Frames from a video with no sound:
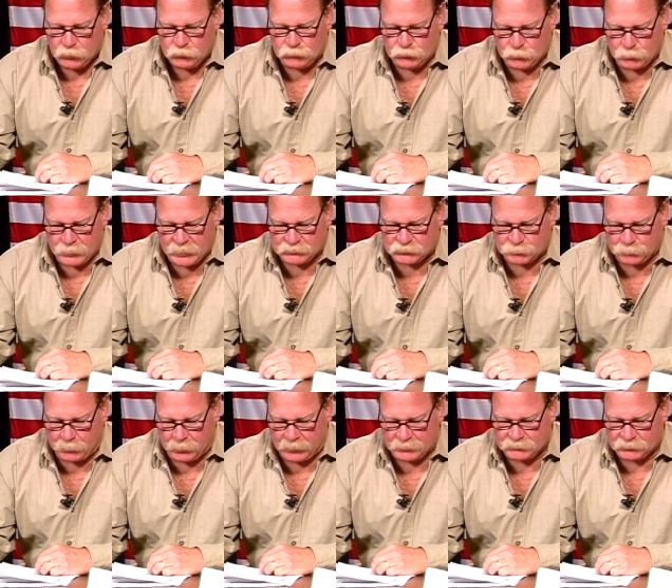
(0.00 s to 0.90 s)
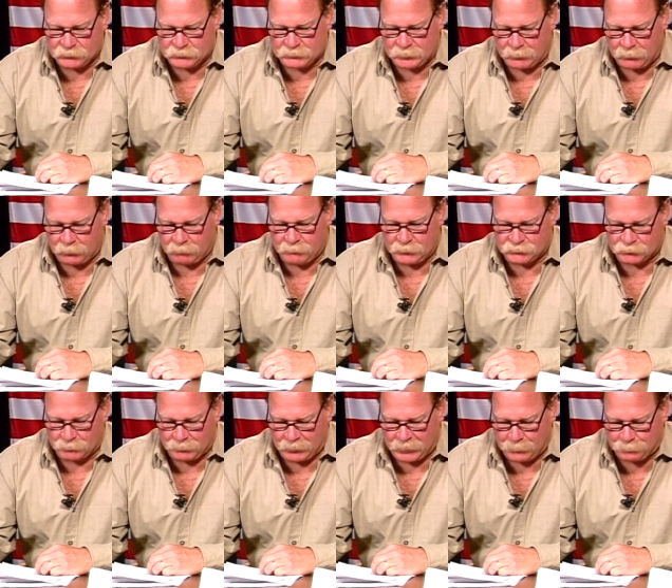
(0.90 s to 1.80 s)
U.S.-sponsored
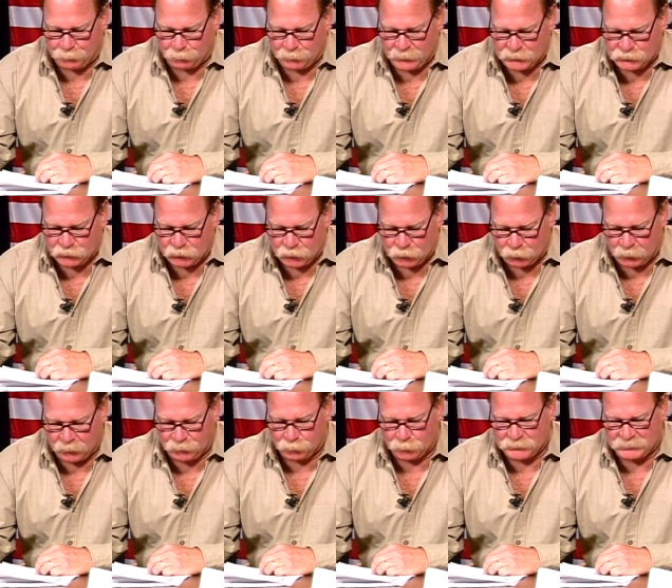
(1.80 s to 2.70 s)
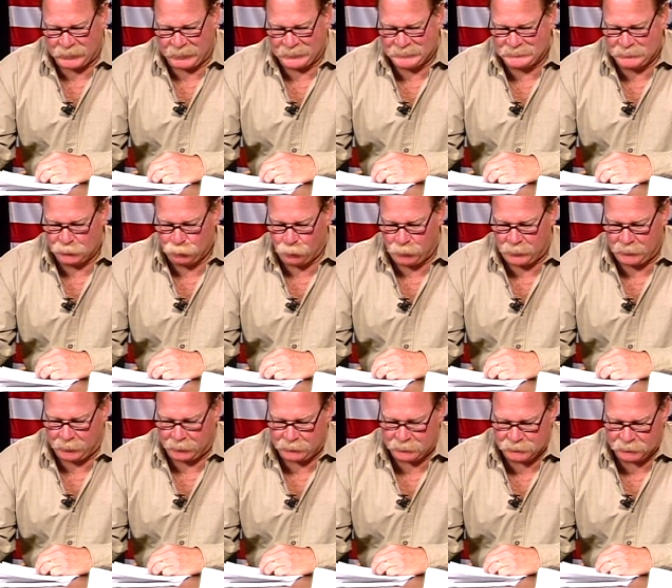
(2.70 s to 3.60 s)
terrorism, Operation Northwoods. I did want
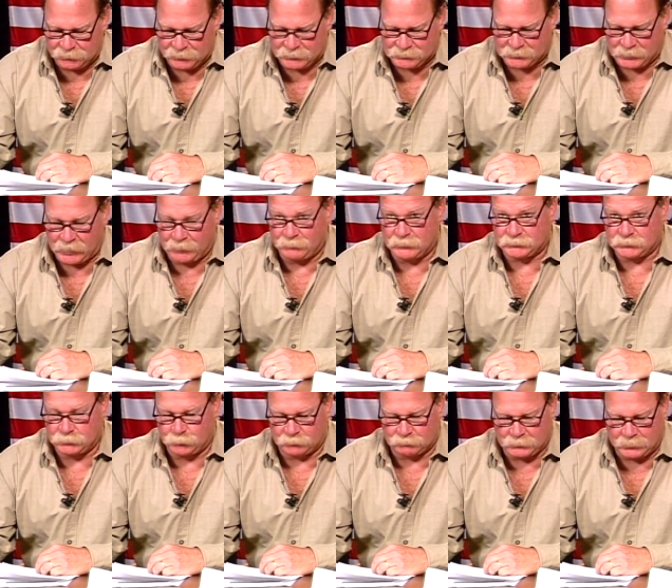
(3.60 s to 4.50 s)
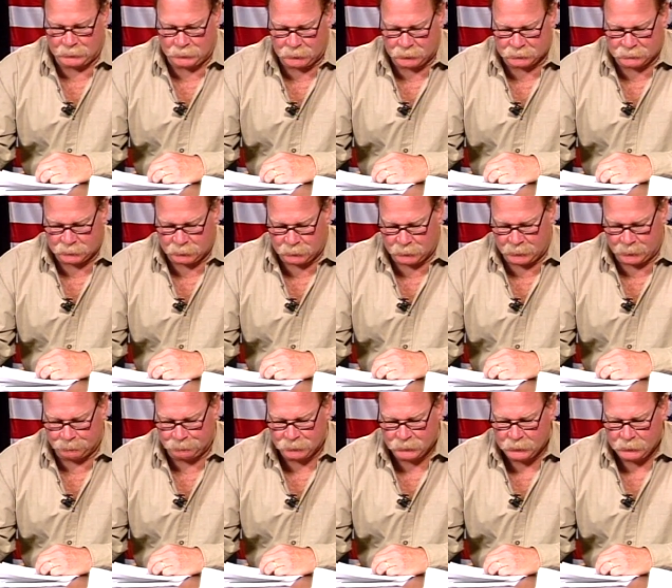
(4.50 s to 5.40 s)
to get into this. Obviously, we're running out of time.